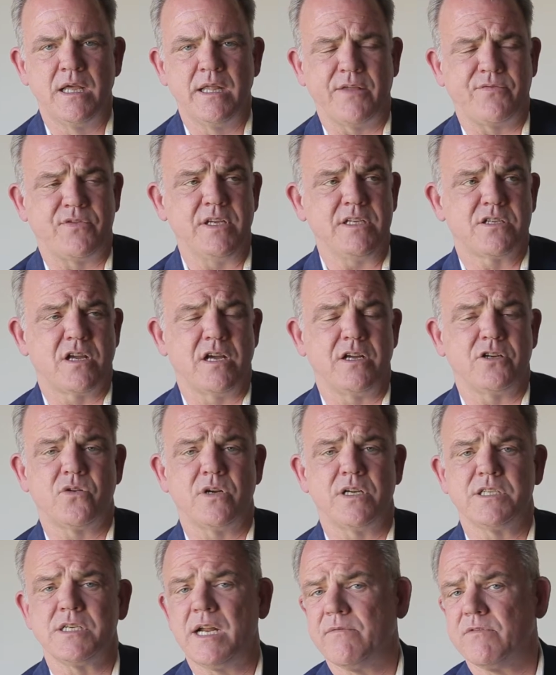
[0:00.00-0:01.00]
that this
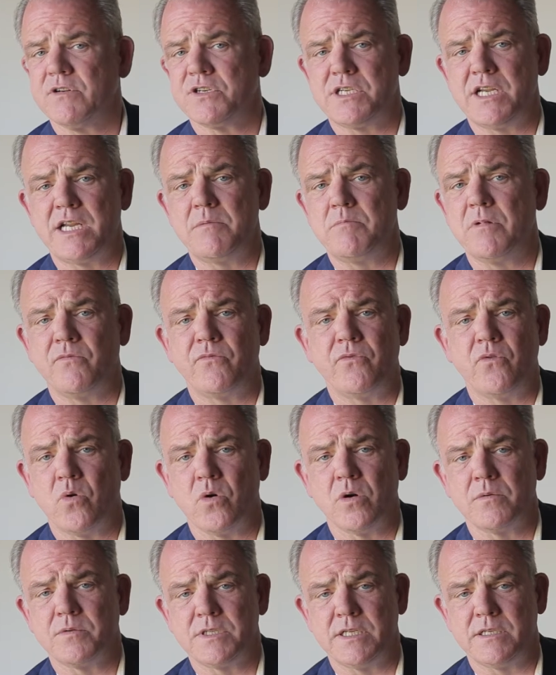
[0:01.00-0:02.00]
country has never seen
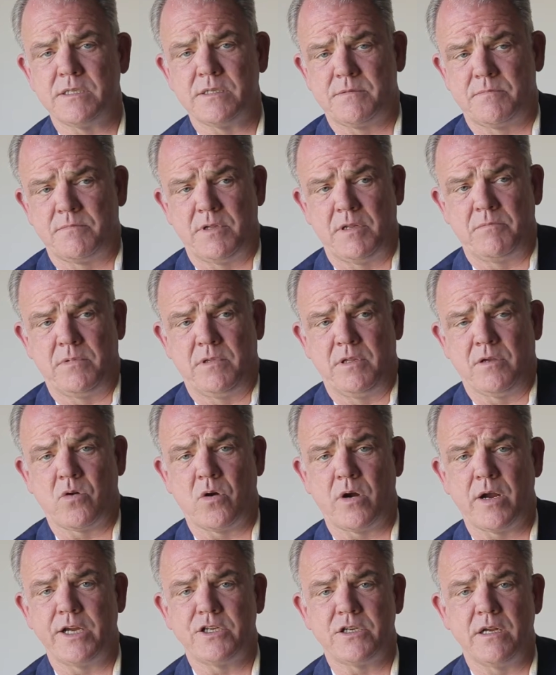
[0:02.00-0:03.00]
before since the
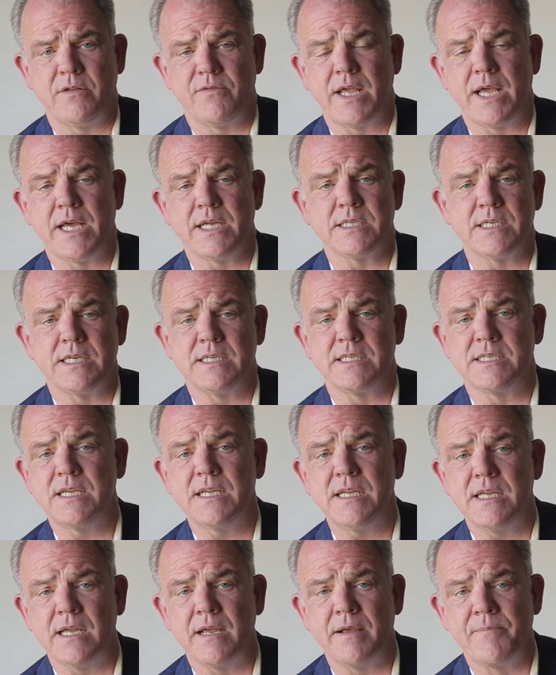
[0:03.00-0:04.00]
creation of the
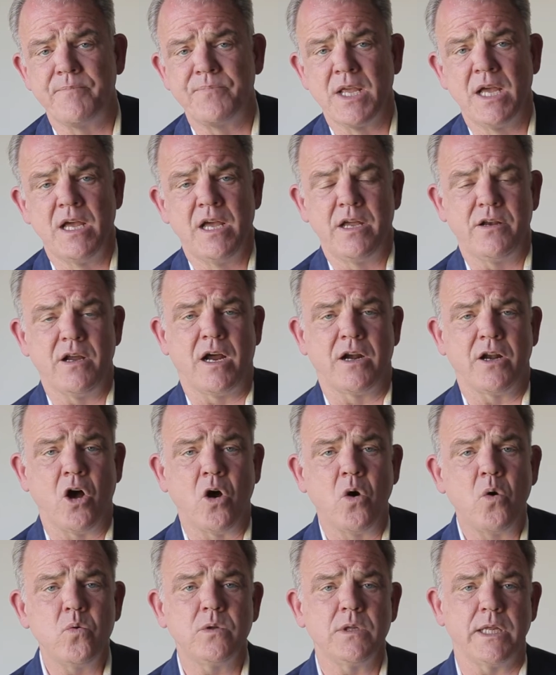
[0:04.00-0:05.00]
SEC. Not
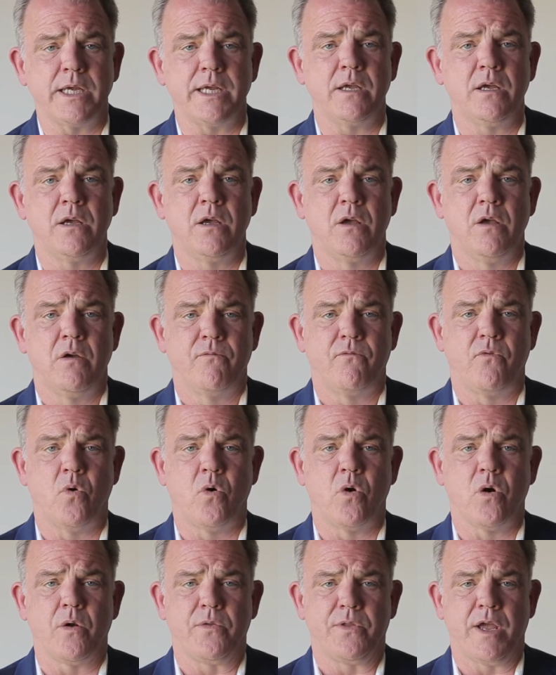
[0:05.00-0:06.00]
only
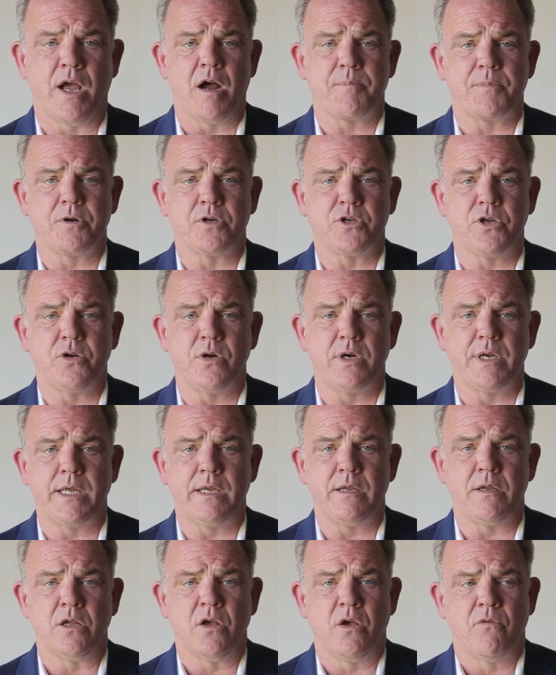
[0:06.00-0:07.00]
for
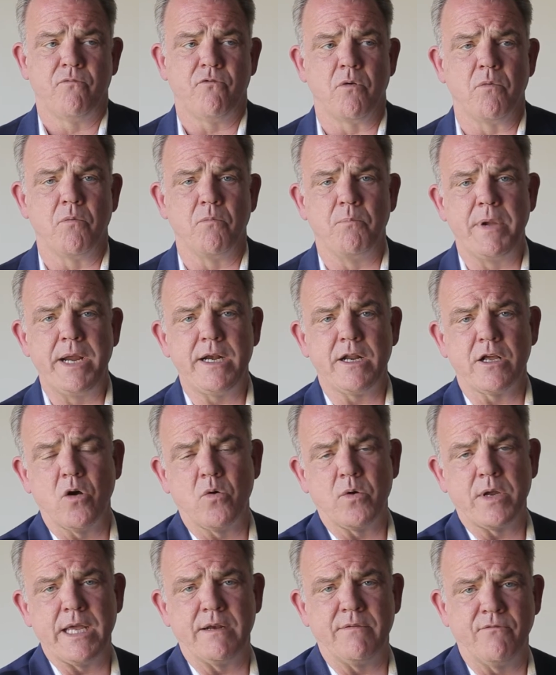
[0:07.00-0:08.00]
opportunity for me to
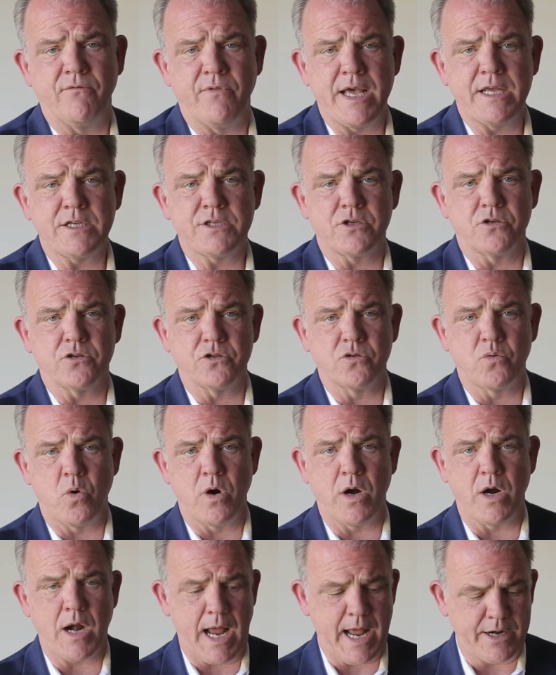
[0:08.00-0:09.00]
go get investors
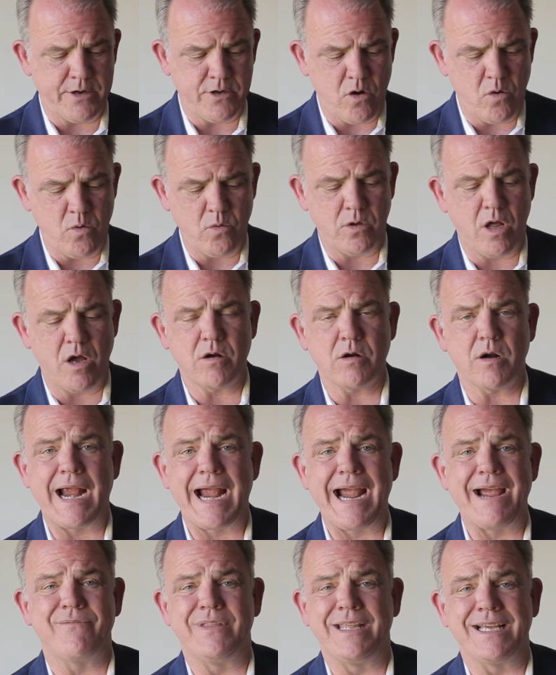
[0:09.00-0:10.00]
where I no longer
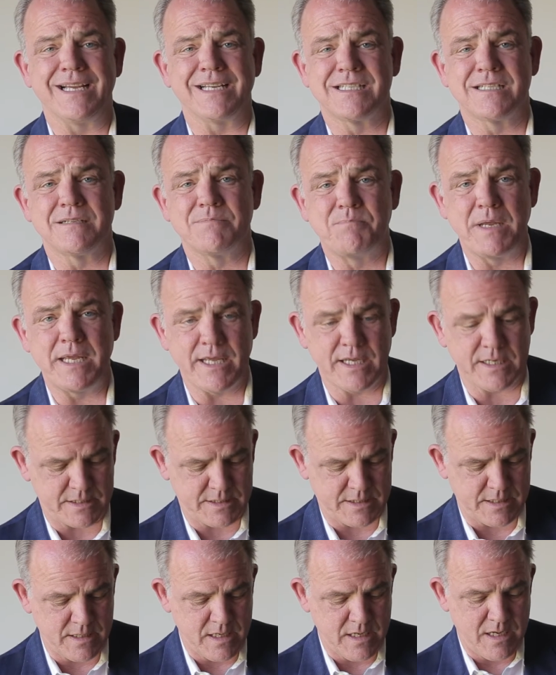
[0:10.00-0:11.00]
have the
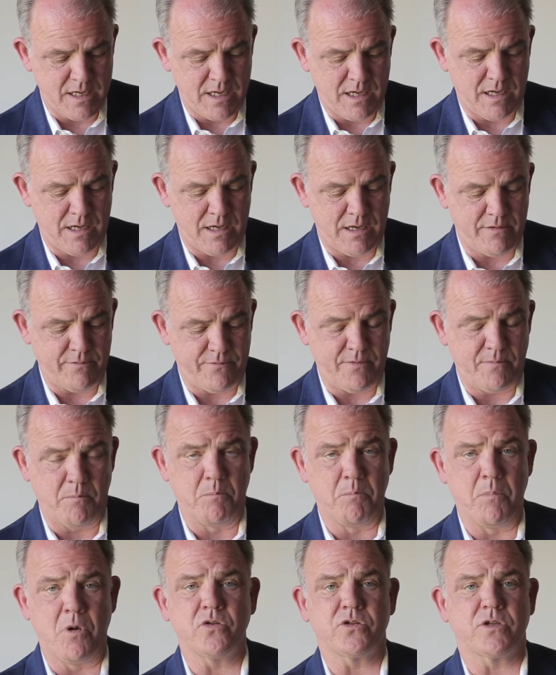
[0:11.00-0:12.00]
expense of
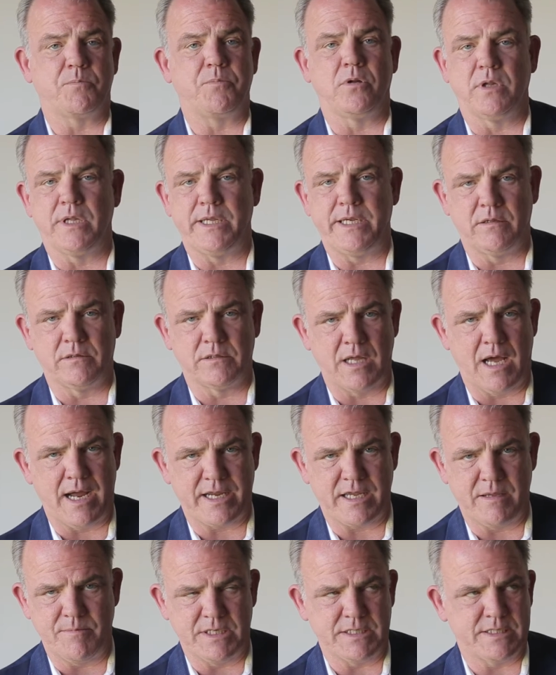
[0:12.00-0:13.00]
multiple legal
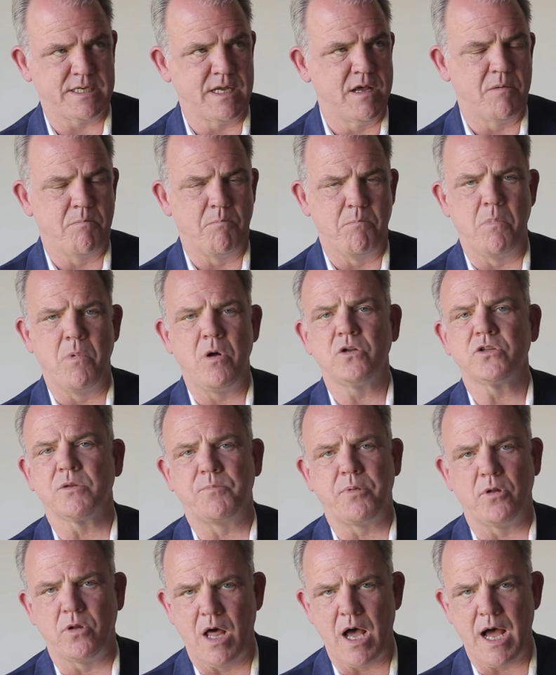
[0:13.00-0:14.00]
documents,
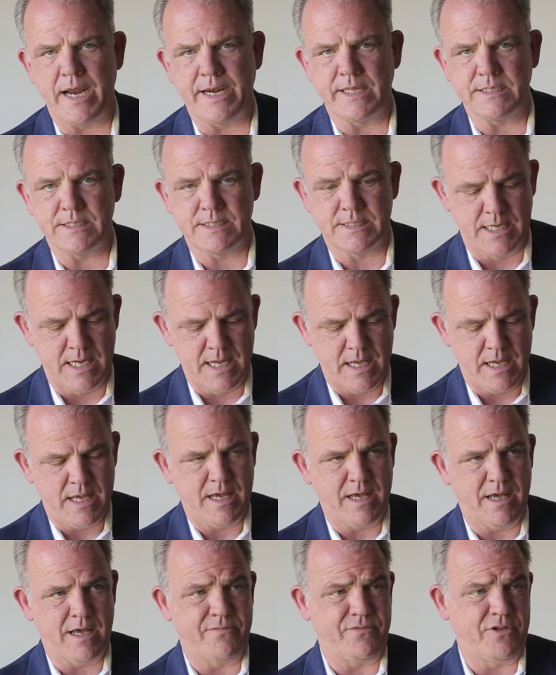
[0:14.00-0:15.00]
multiple audits,
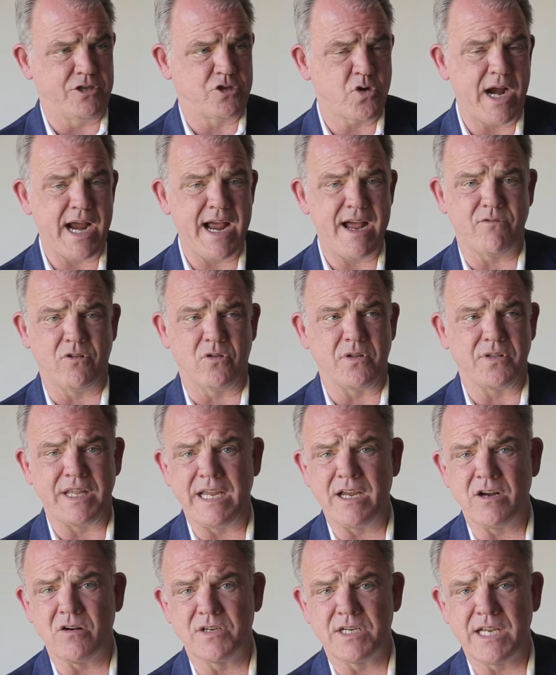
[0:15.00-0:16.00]
the travel,
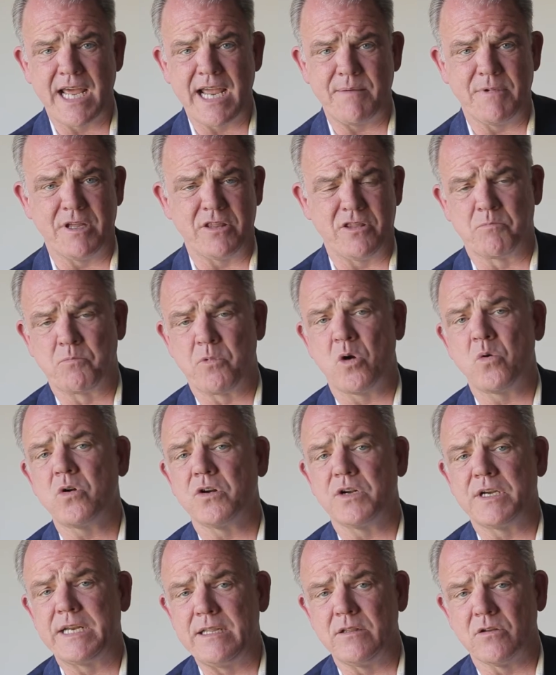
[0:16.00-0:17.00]
the entertainment, the
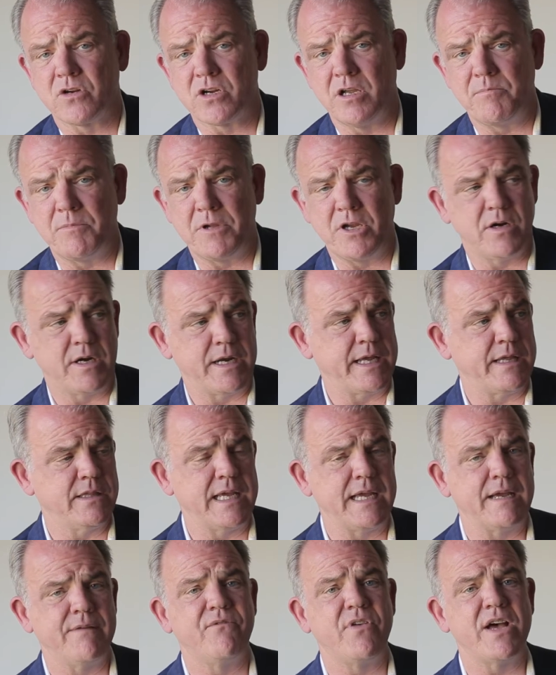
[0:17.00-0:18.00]
broker-dealer community,
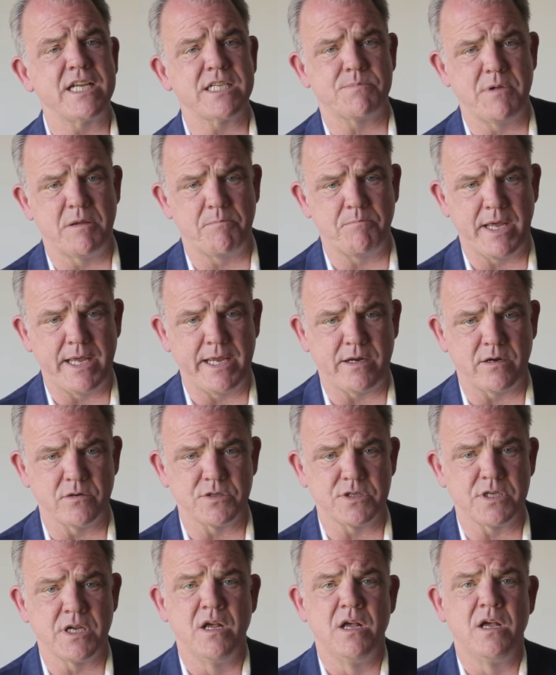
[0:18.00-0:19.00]
the investment
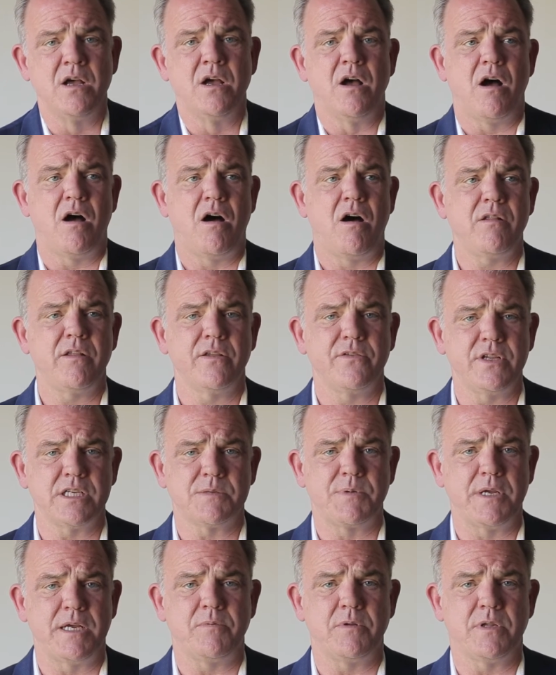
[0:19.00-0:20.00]
bankers, all of
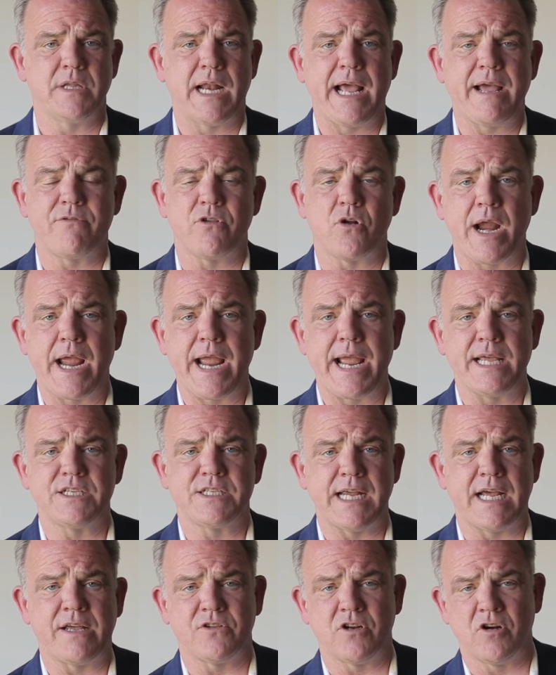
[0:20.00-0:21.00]
these people that have their
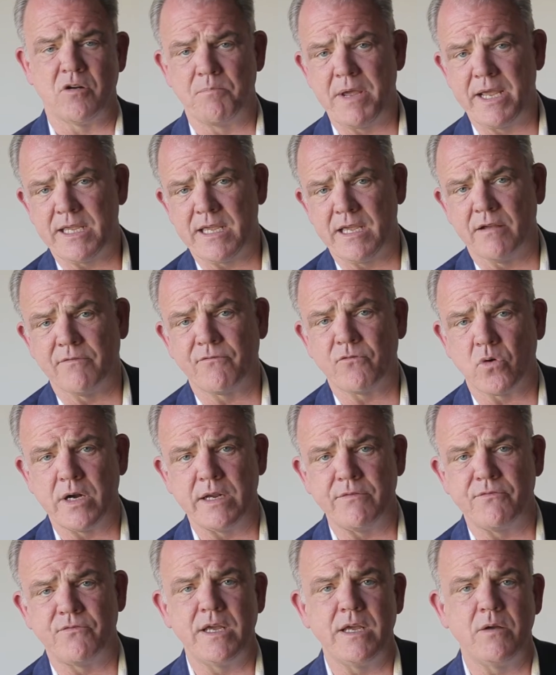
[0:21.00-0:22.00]
hands out that are making a
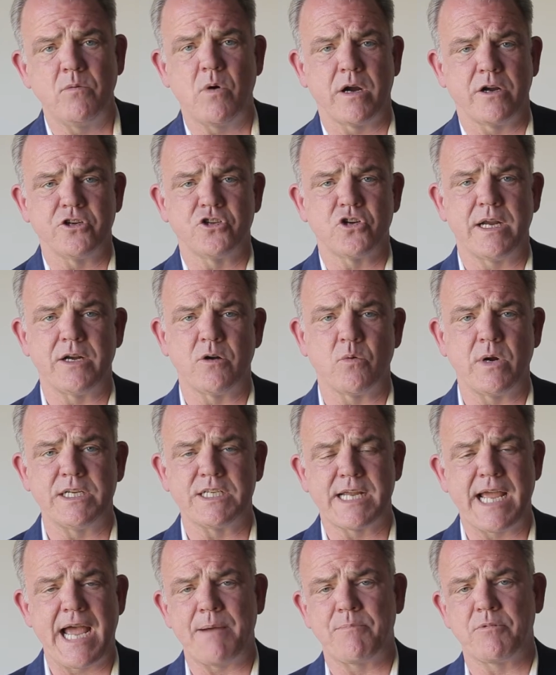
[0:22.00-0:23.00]
free fee while you're trying to
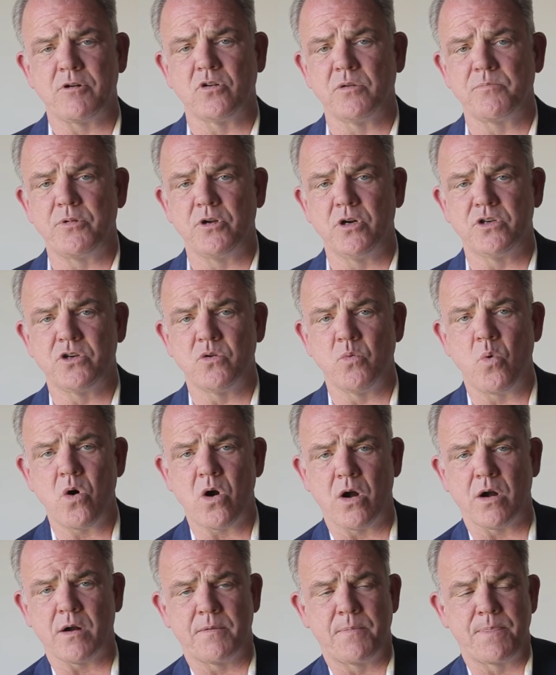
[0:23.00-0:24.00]
raise capital to put it to
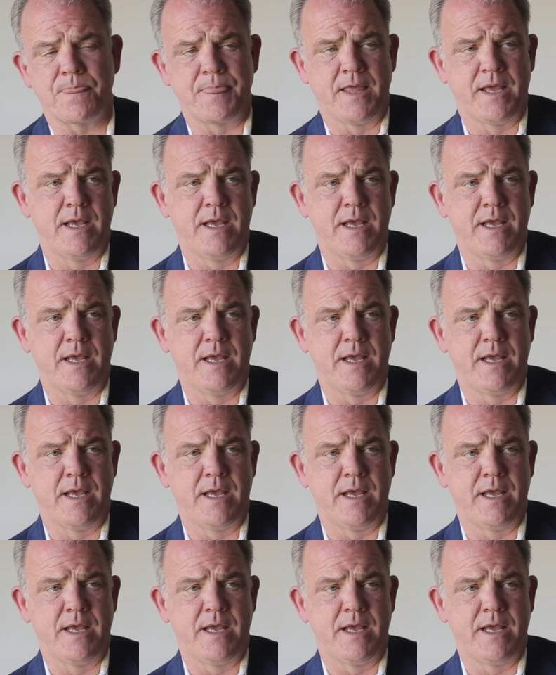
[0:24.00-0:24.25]
work.